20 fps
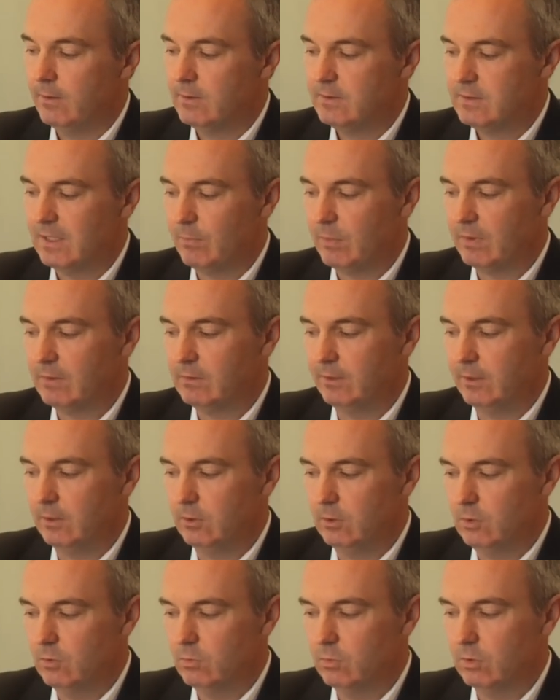Typically,
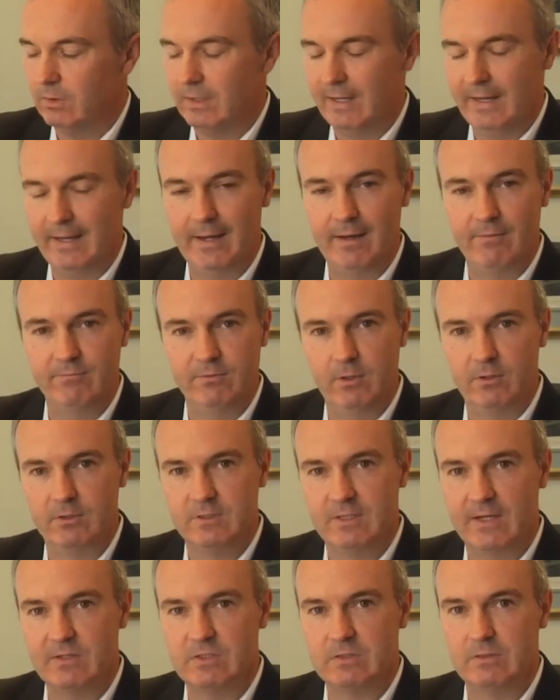you will have your
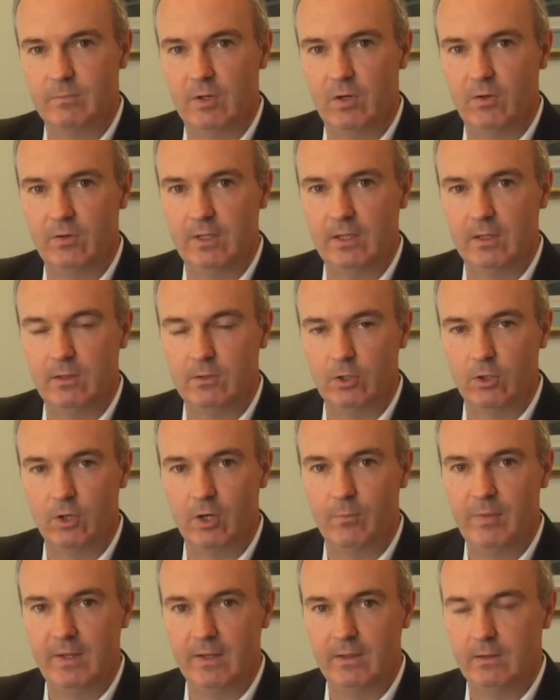testimony and your
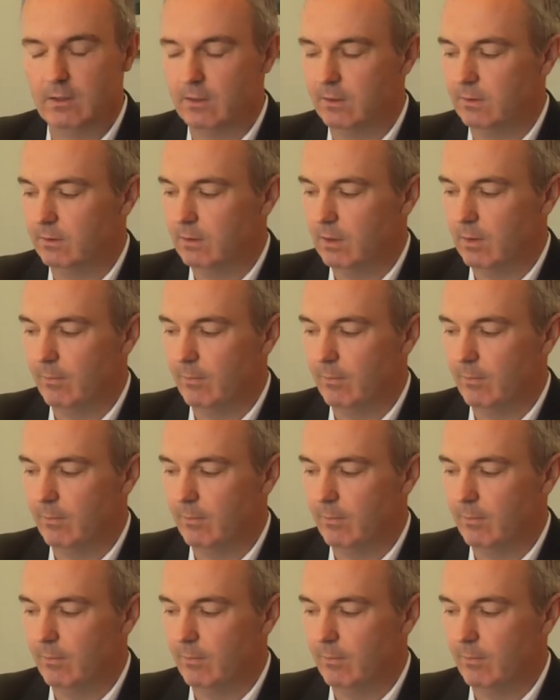opinion